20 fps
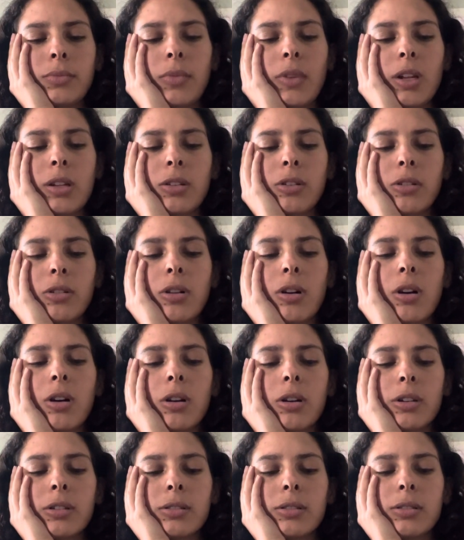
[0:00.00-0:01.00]
and your
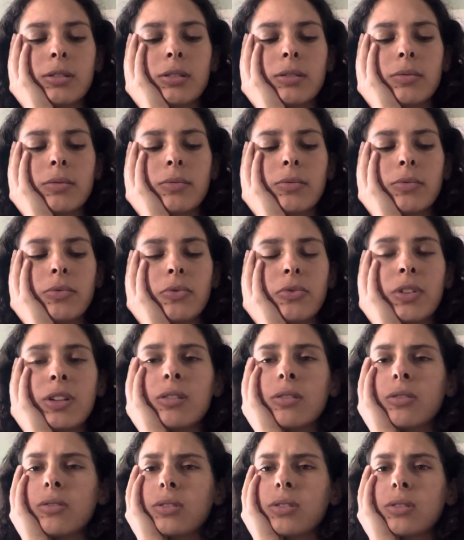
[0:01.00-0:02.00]
heart
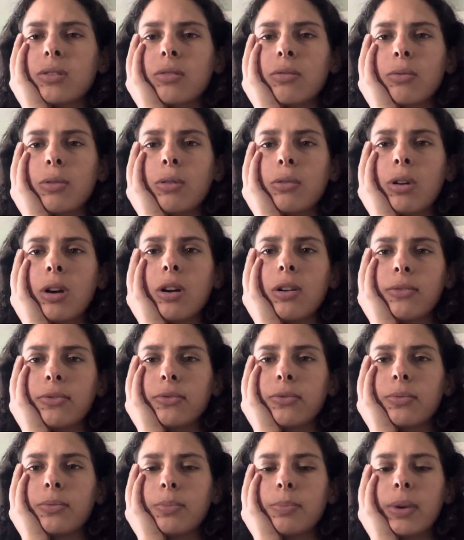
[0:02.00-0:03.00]
feels thrown off
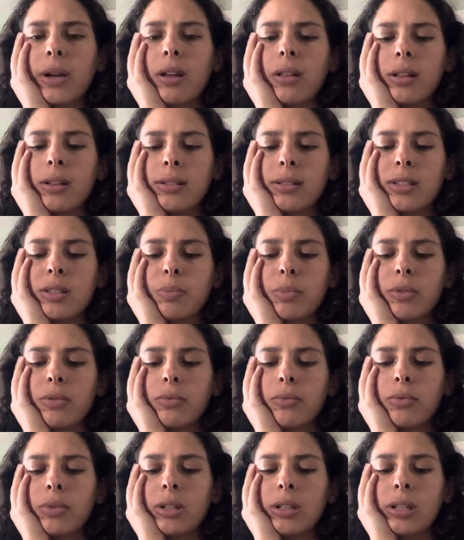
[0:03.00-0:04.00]
balance but
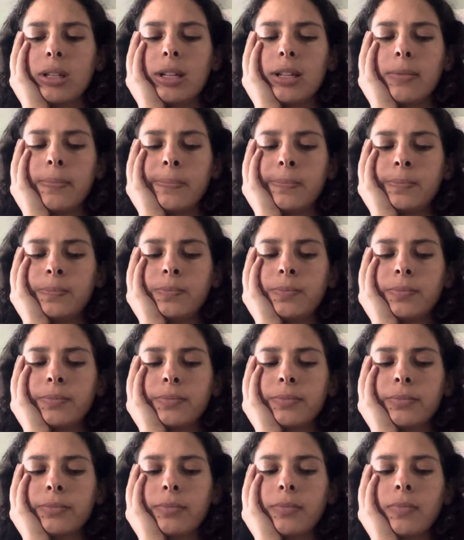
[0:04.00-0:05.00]
really
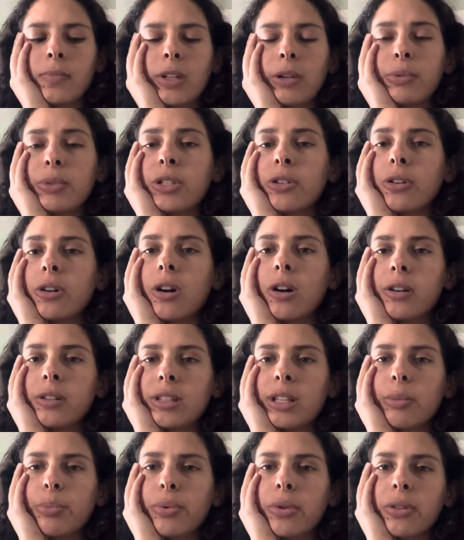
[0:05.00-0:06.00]
it was your heart
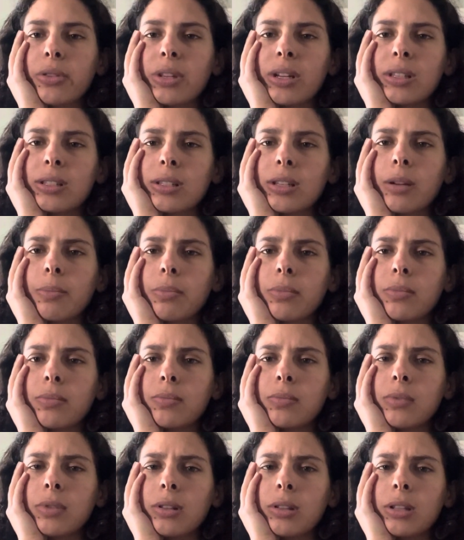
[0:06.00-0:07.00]
that brought things up
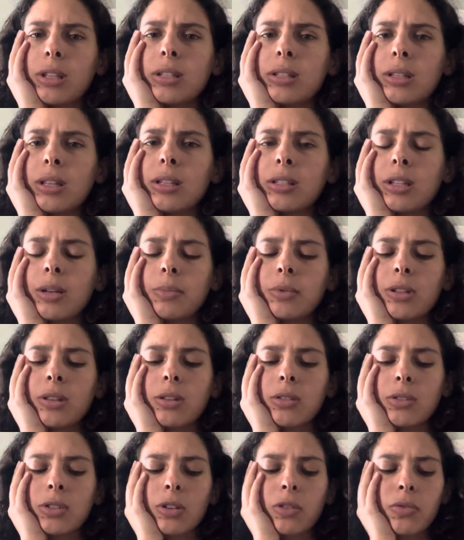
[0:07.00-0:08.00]
these things up to the
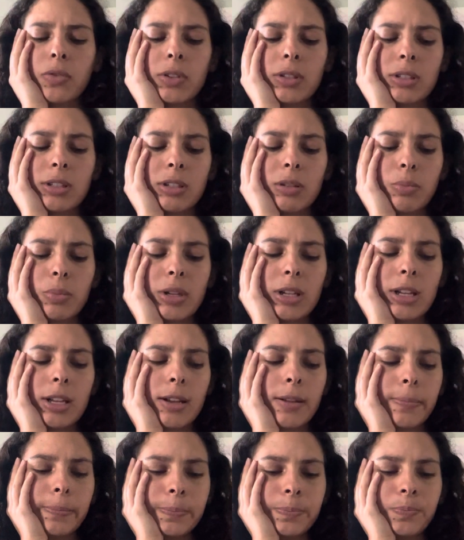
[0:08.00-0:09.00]
surface to
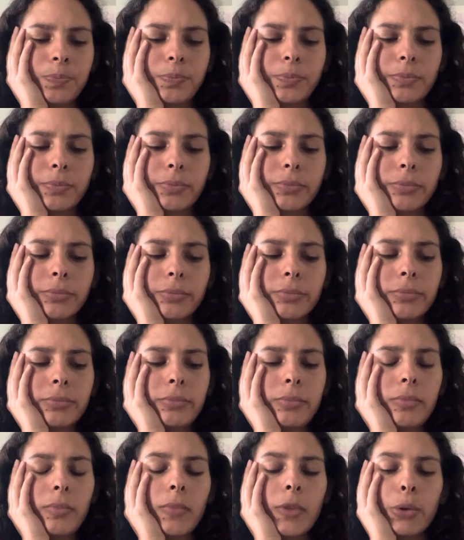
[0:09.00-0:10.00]
be
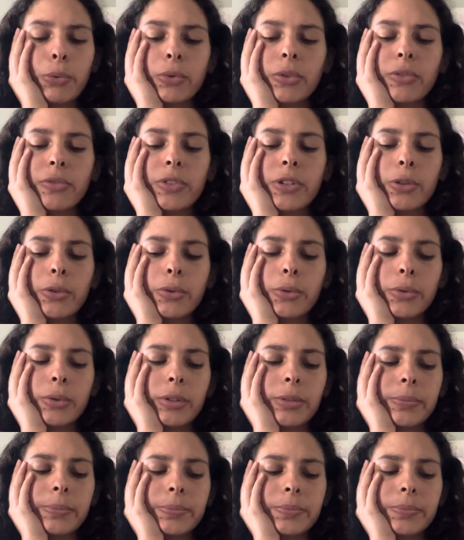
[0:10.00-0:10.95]
reviewed